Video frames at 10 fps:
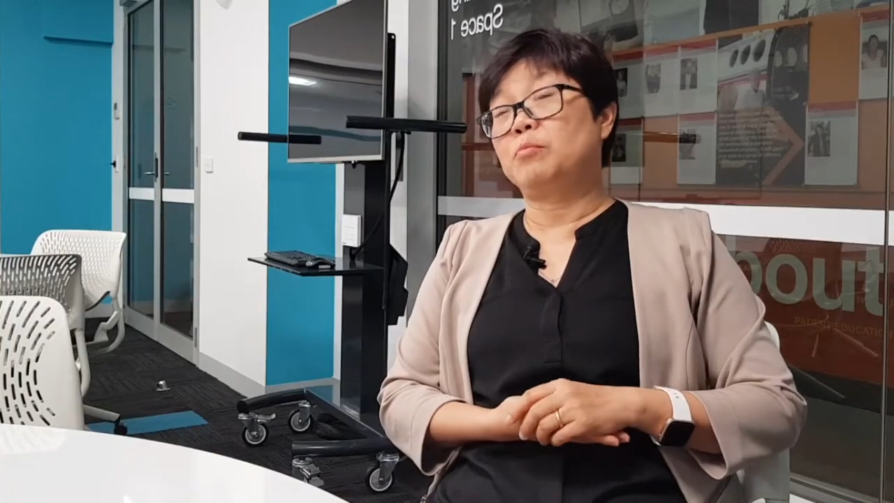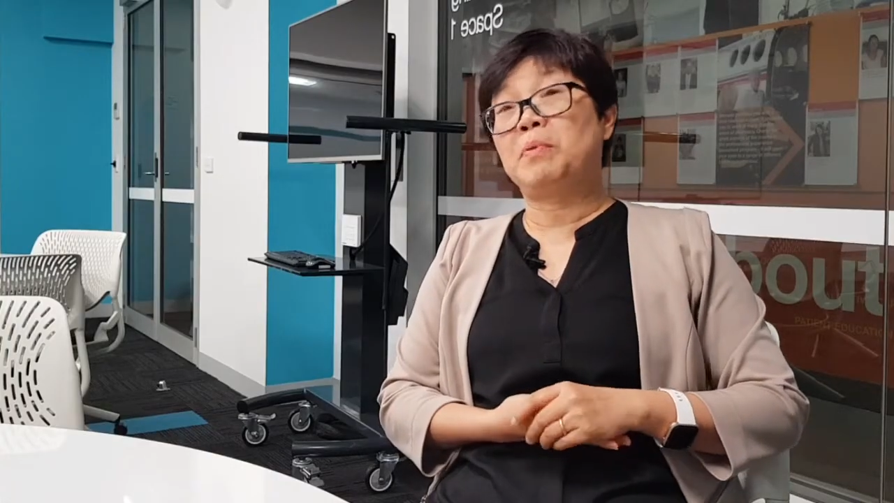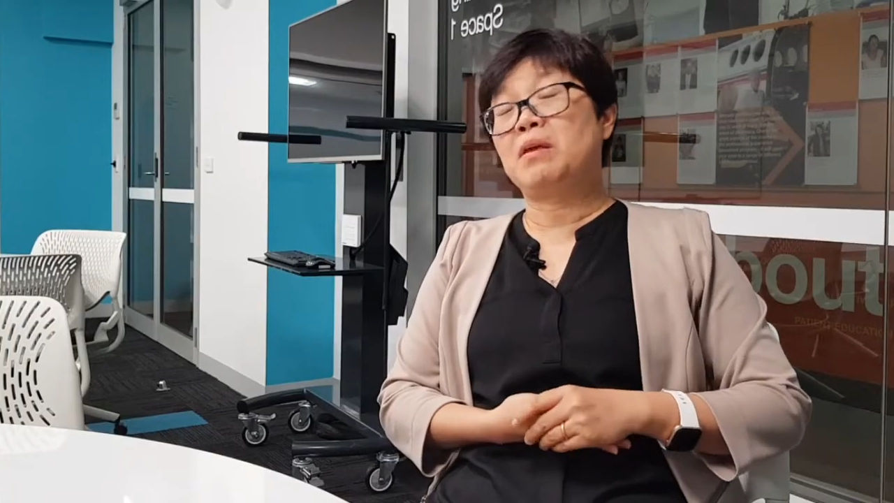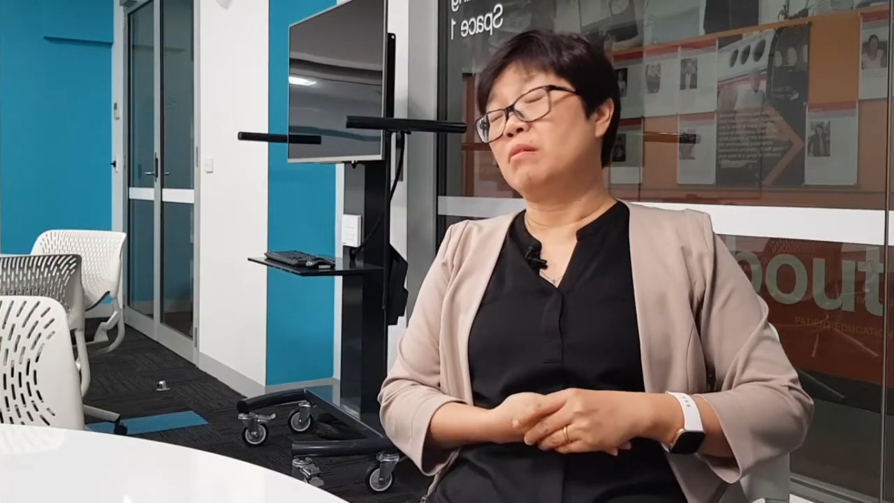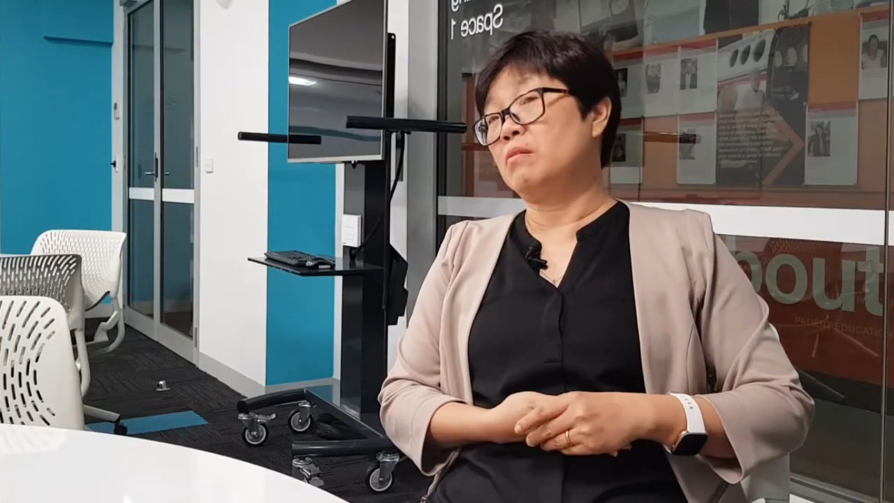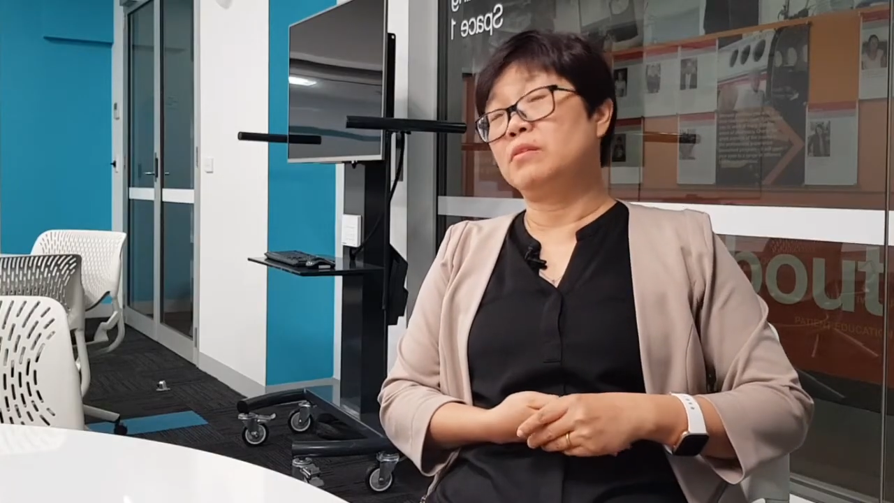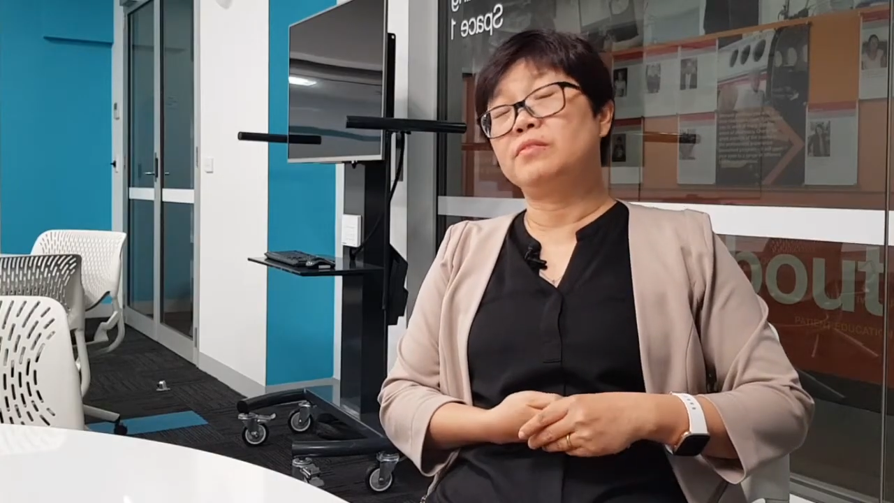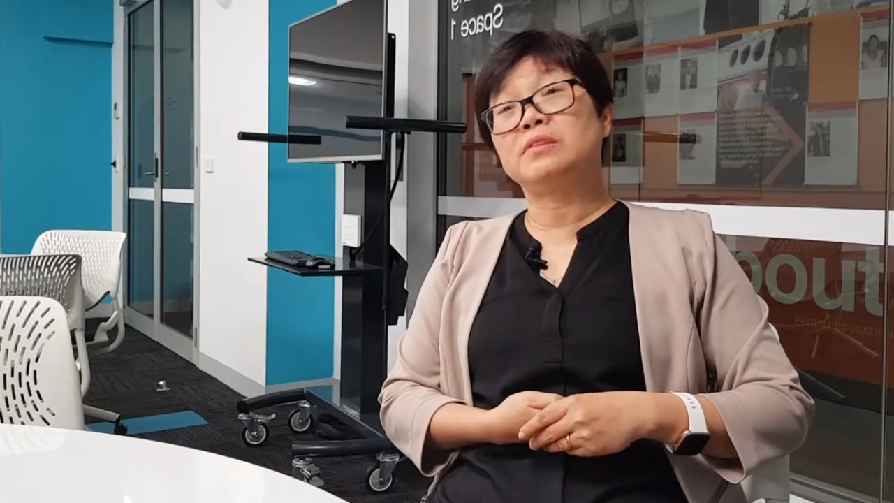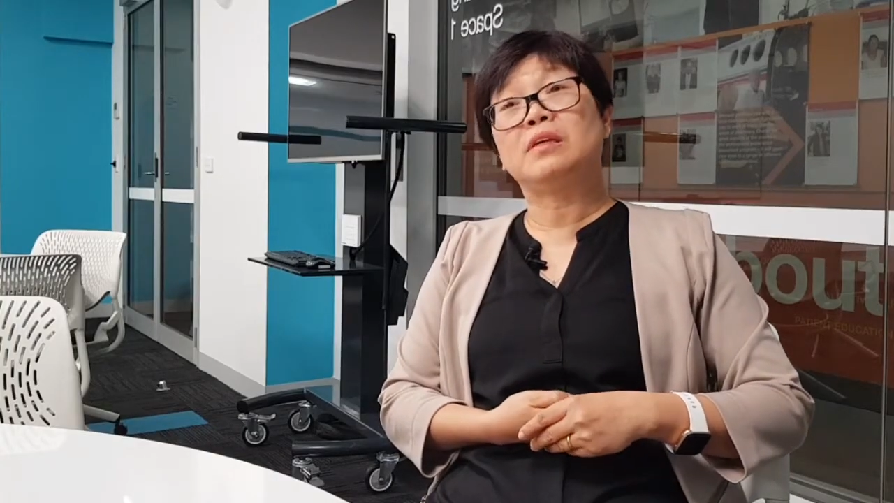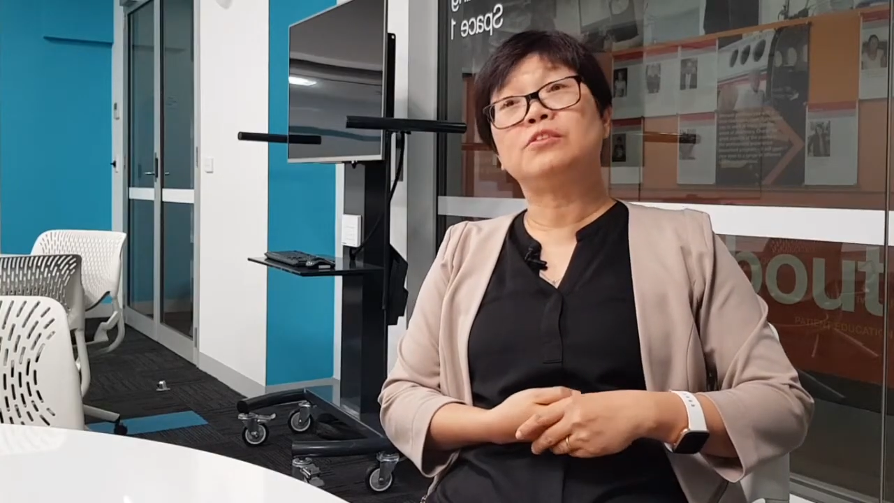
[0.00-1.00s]
to pay a lot of
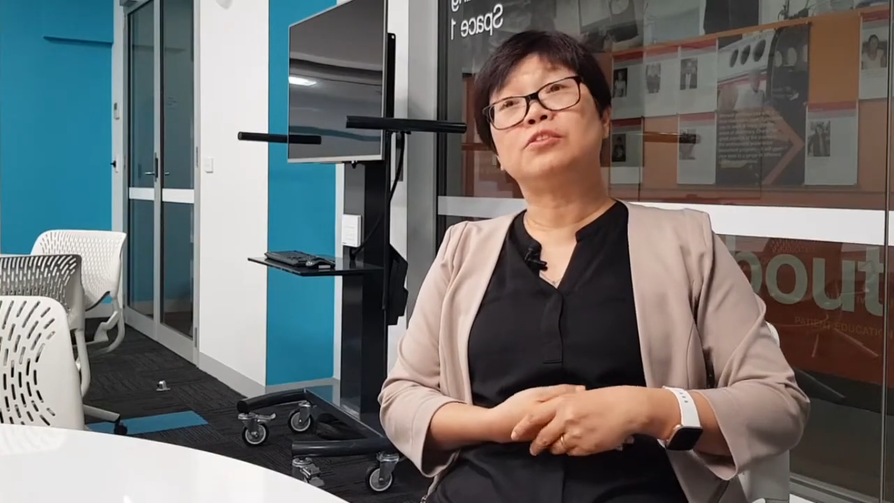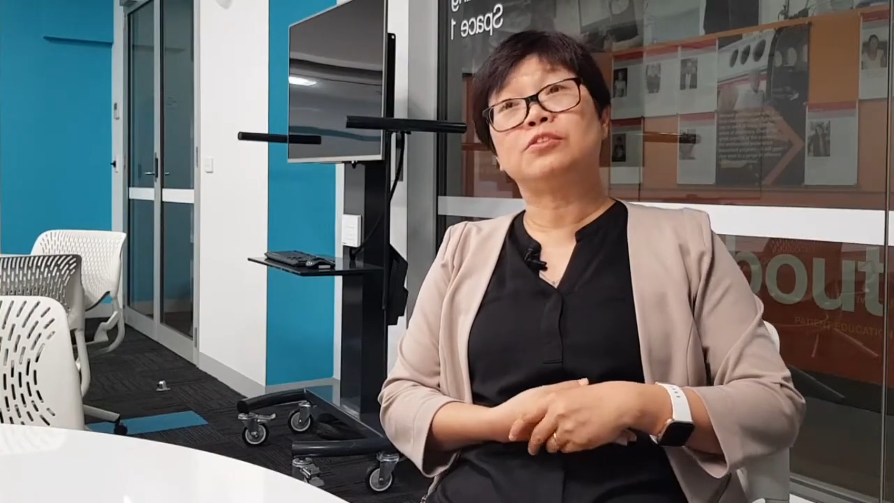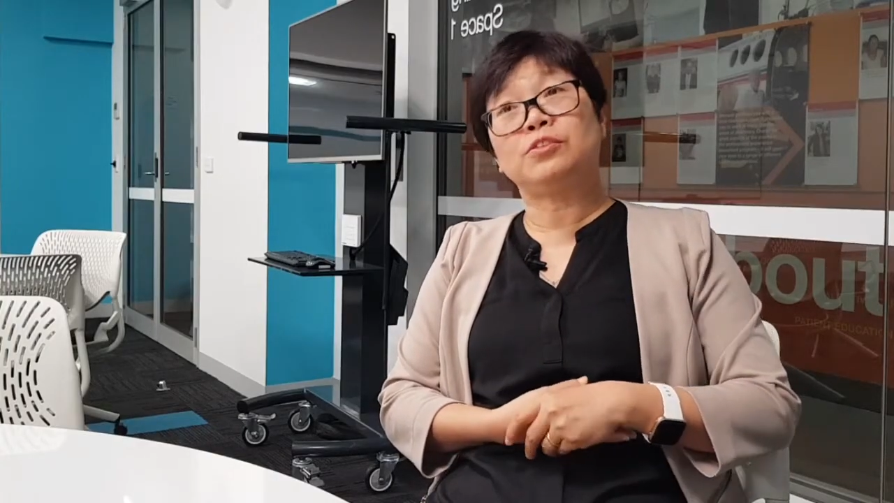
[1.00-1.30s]
attention